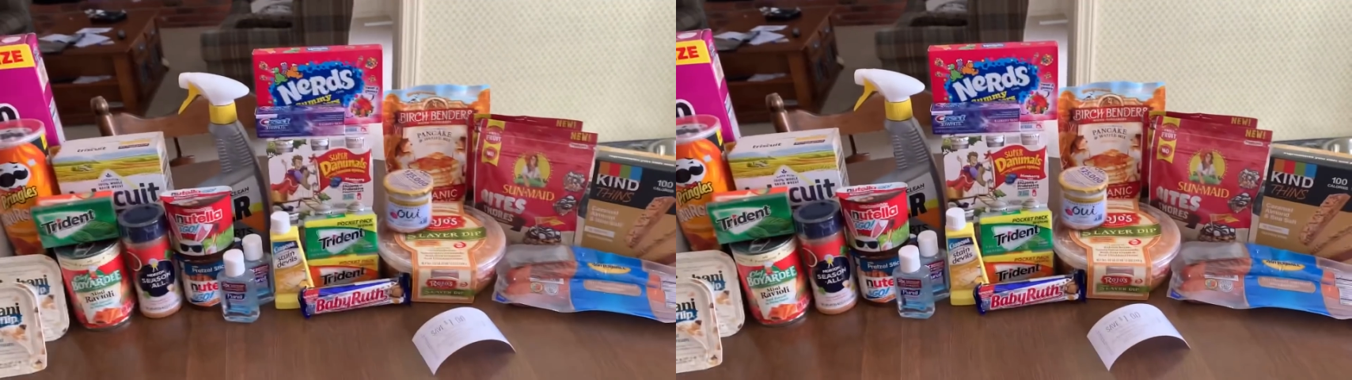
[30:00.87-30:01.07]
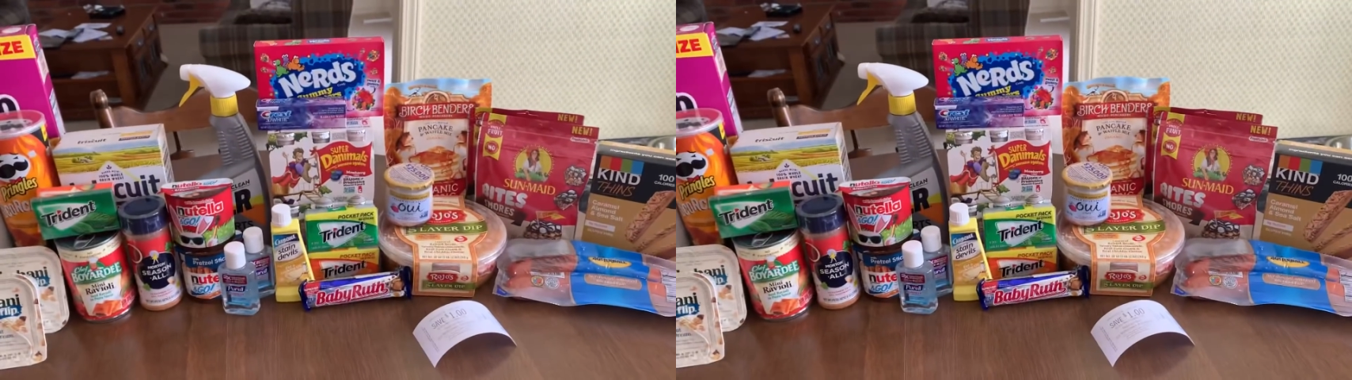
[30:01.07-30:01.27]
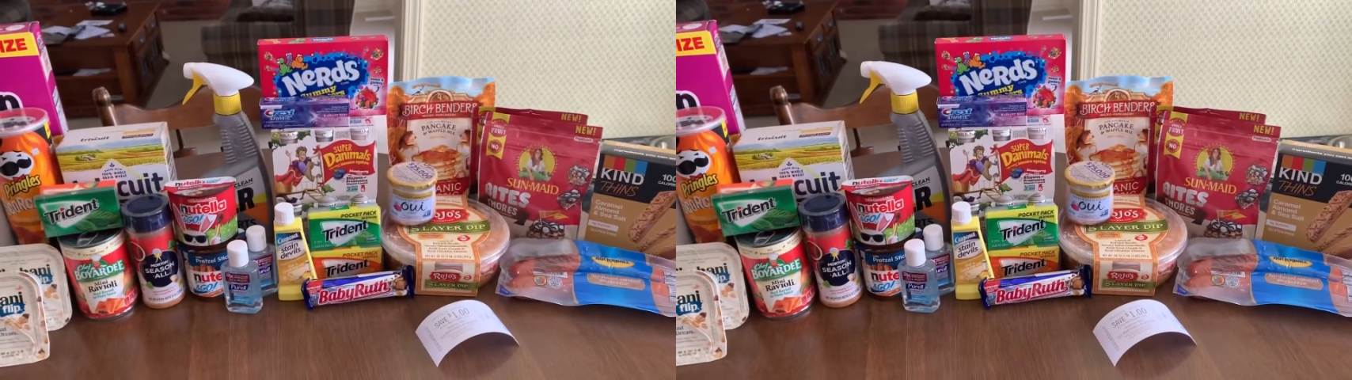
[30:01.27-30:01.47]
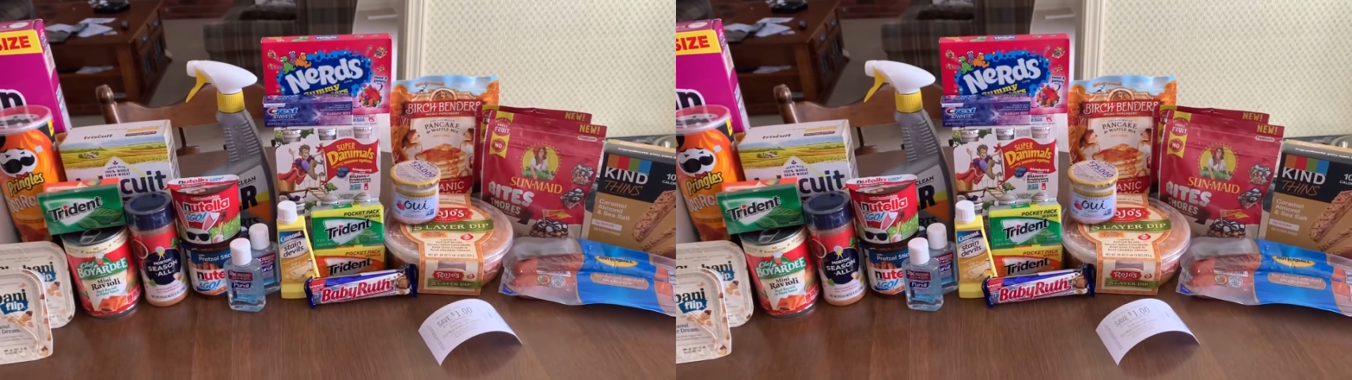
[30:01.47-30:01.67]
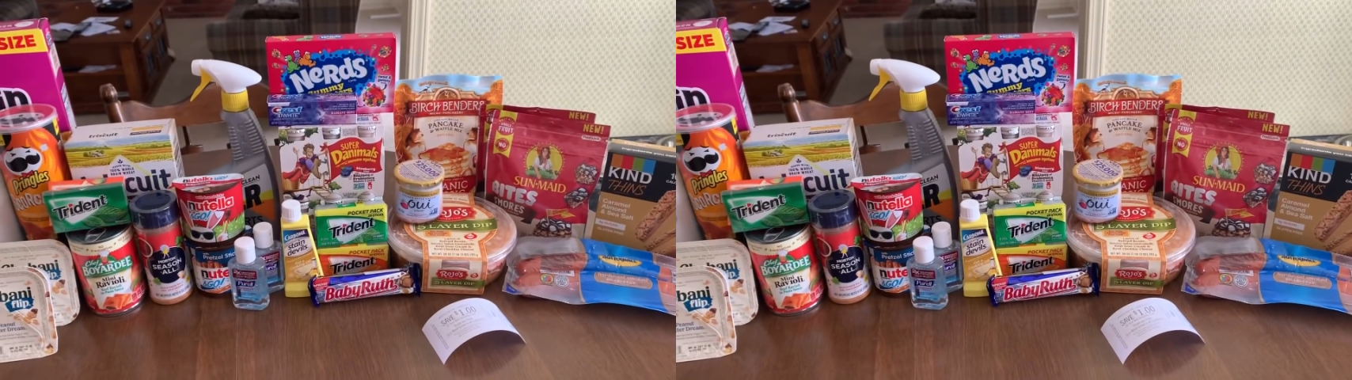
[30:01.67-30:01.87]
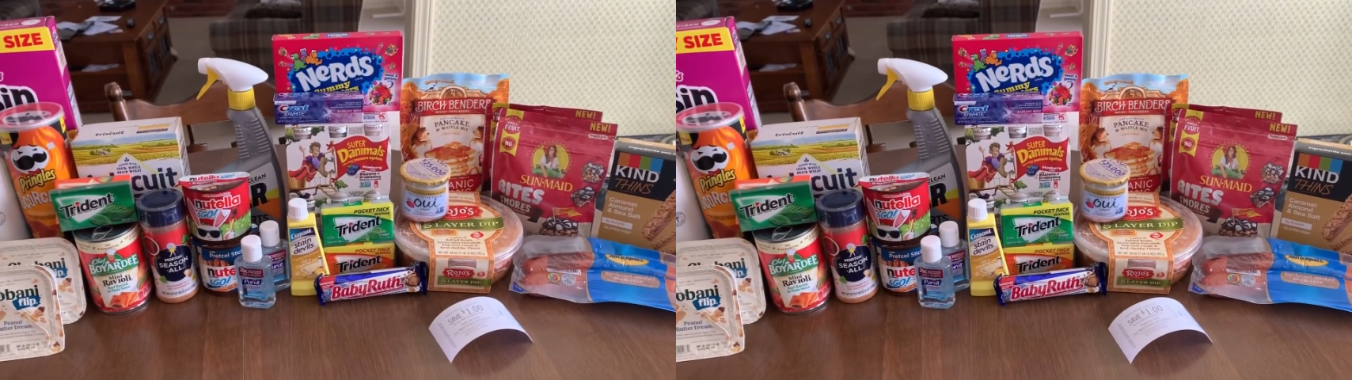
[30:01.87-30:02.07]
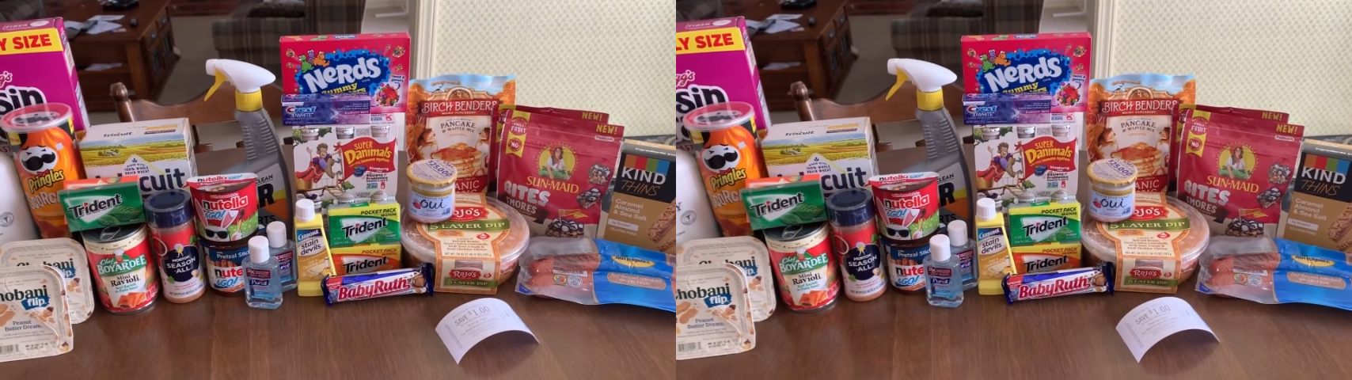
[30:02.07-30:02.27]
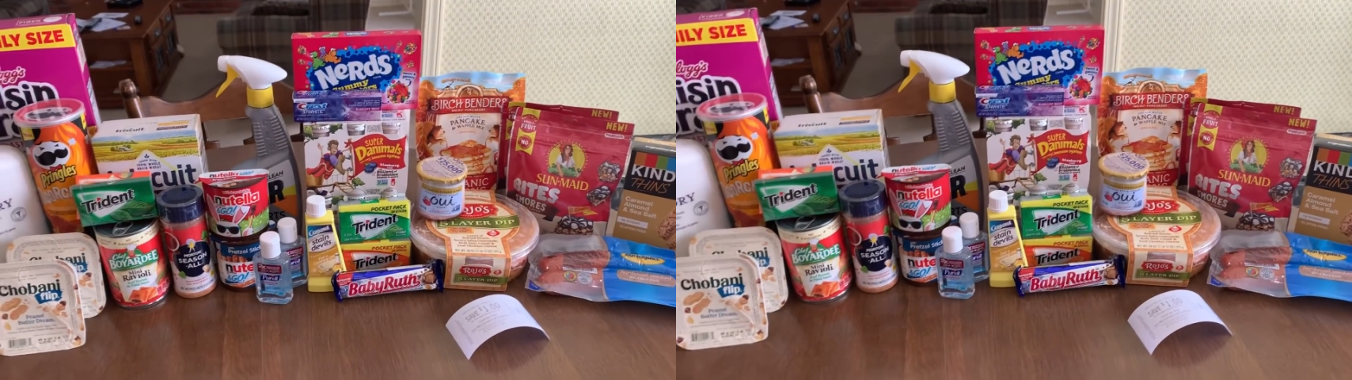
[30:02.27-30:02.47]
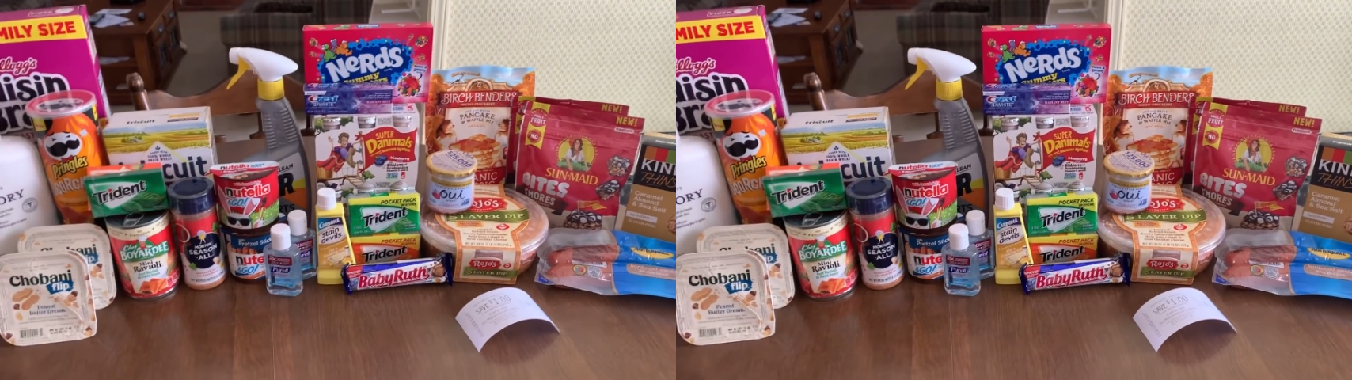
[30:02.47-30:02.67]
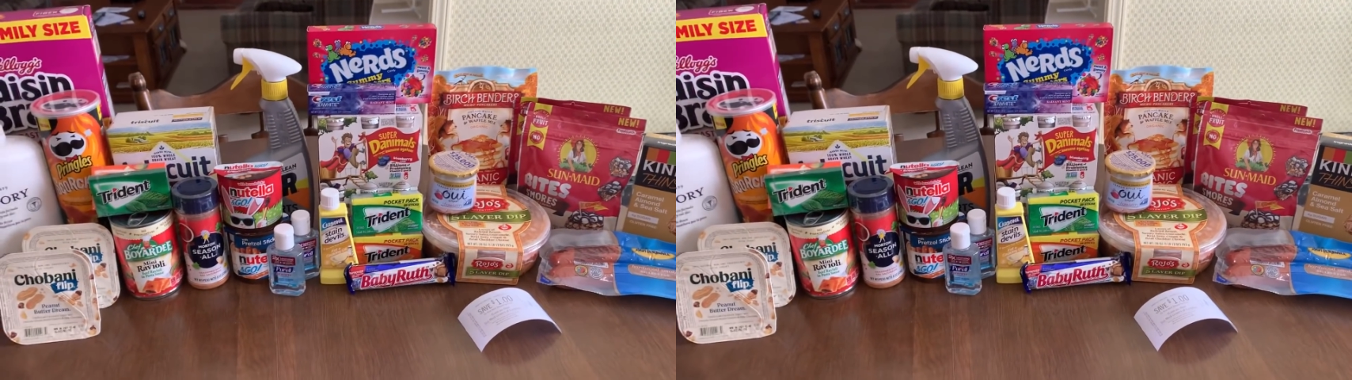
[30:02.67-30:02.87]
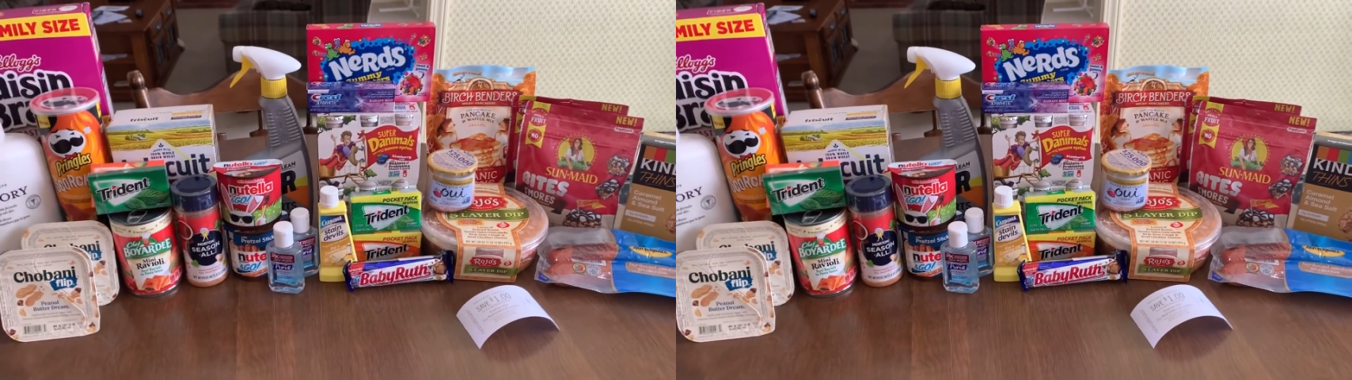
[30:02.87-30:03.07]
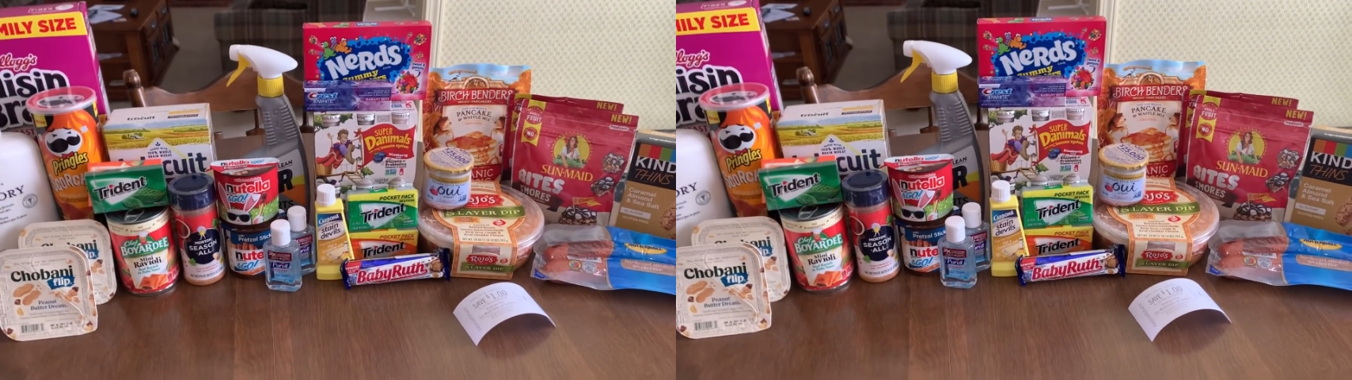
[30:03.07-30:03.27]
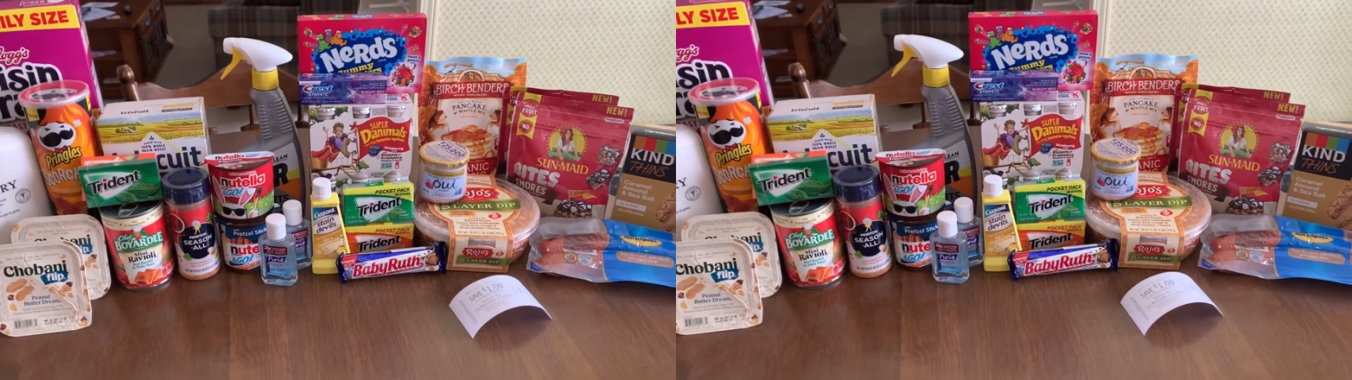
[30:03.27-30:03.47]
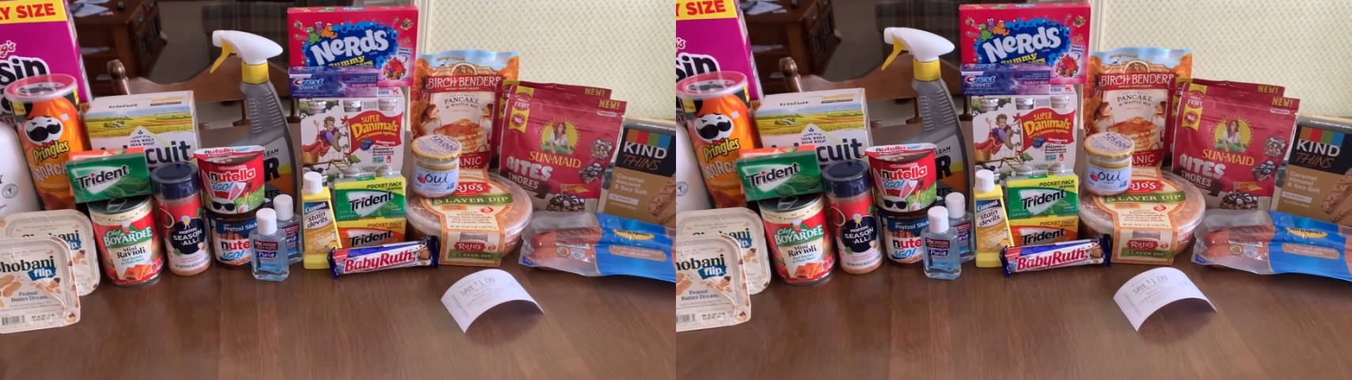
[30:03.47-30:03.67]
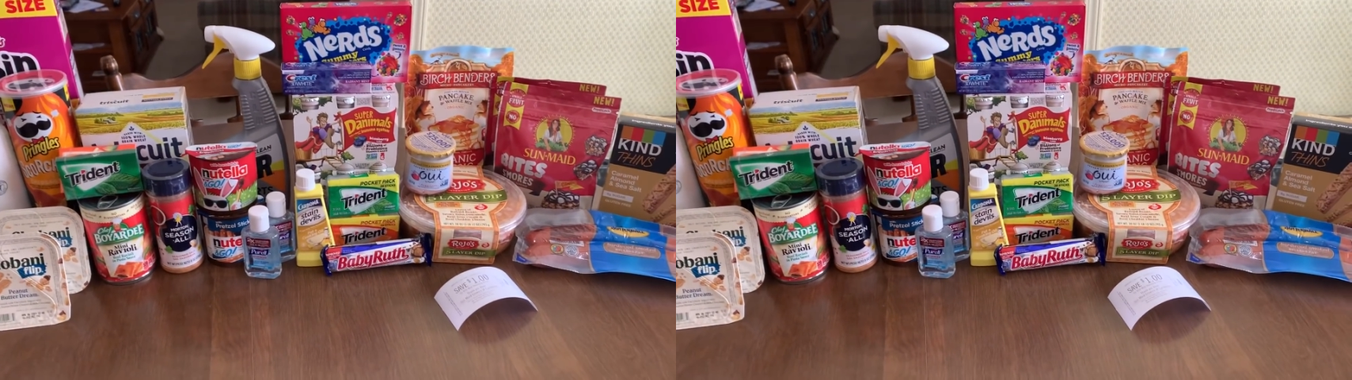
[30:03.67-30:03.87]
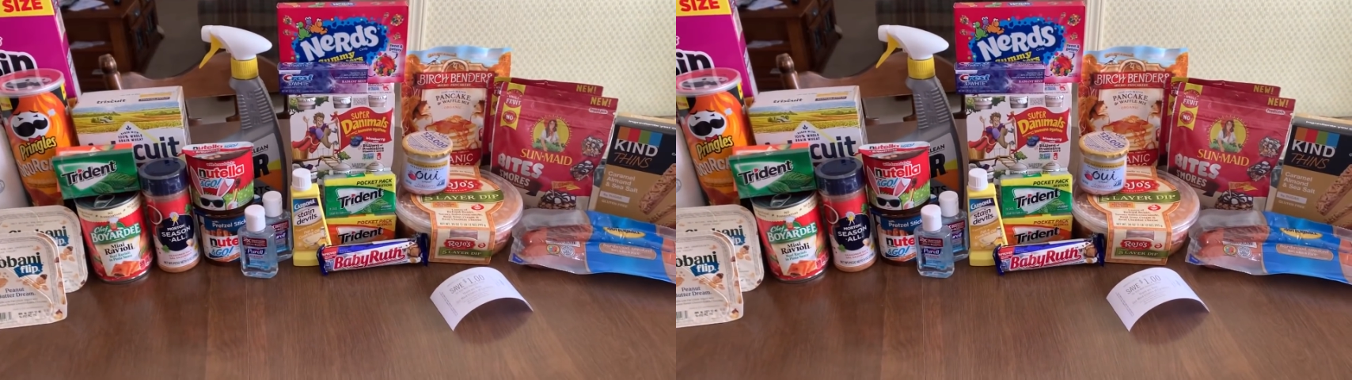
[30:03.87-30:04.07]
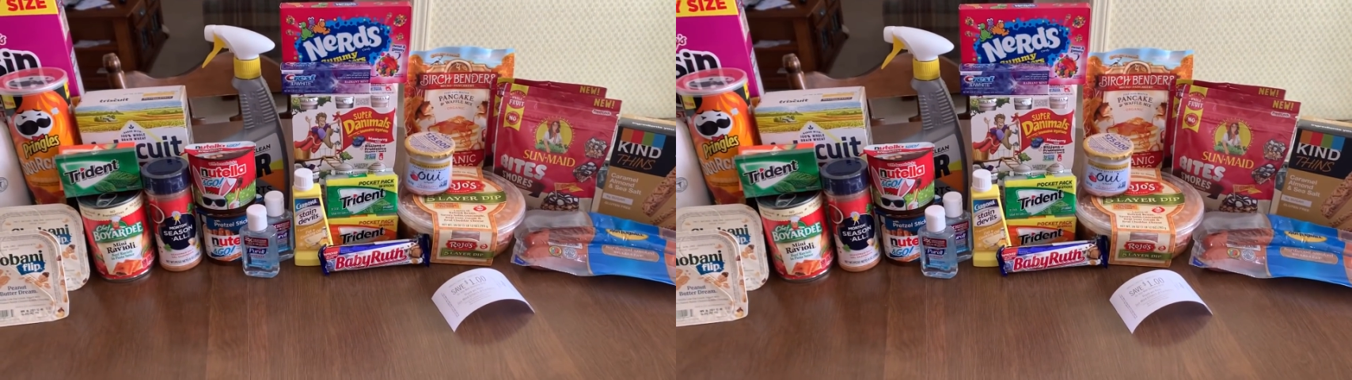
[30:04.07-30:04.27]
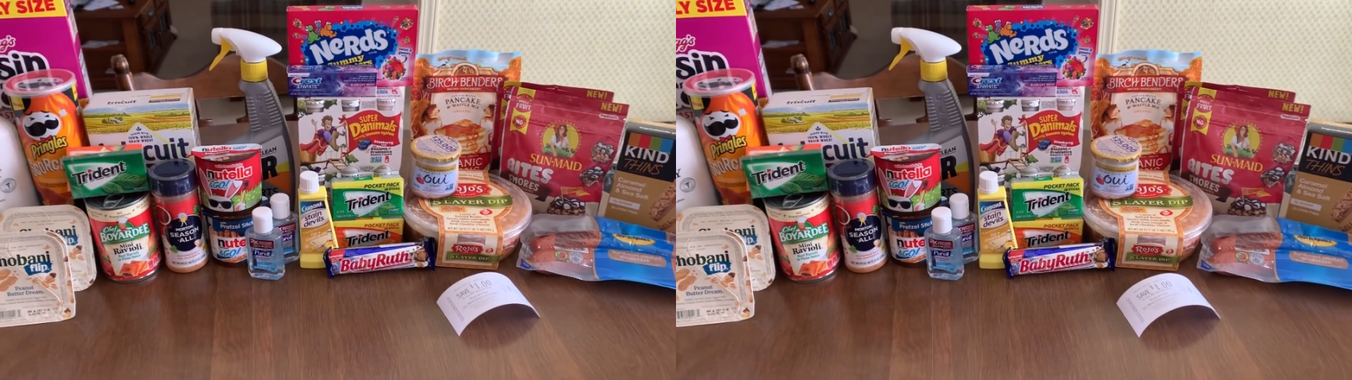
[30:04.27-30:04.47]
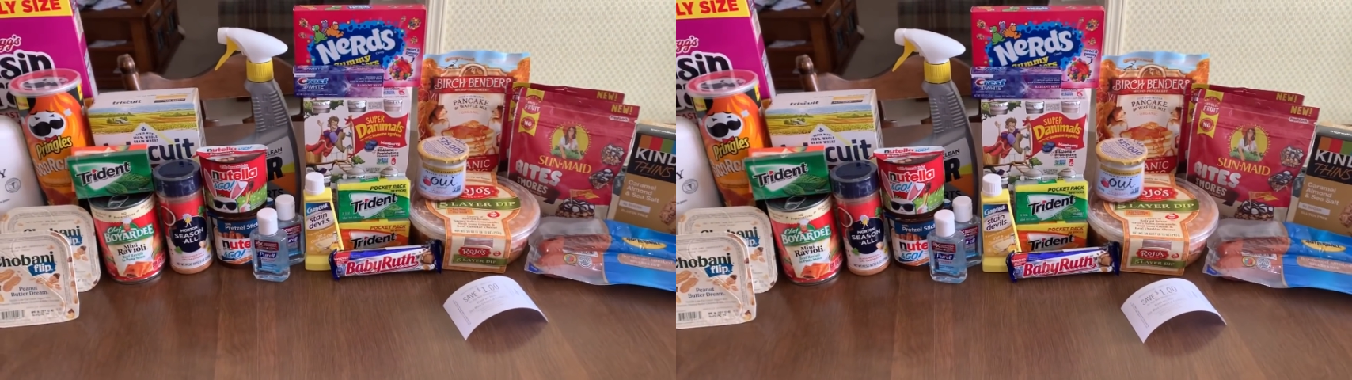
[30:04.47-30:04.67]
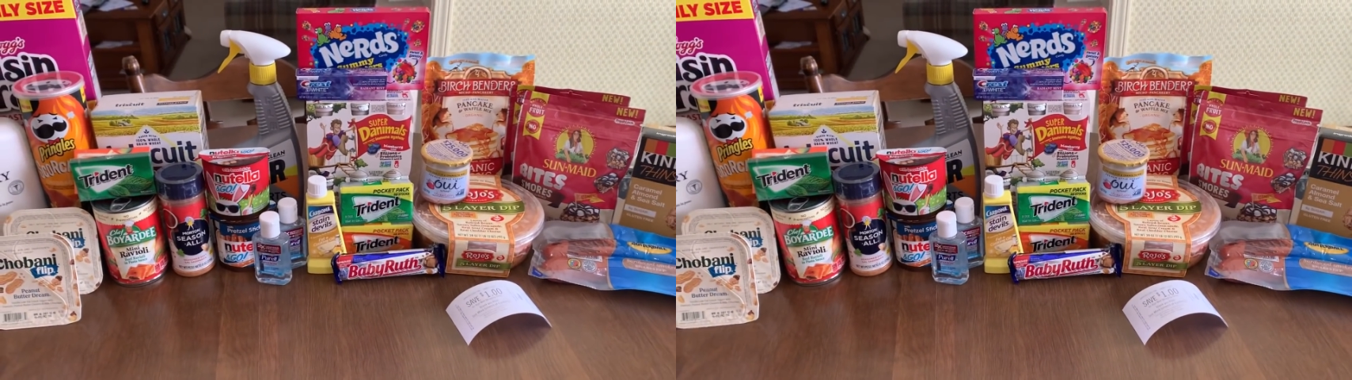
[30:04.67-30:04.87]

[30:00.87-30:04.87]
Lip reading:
Nobody's mouth can be seen.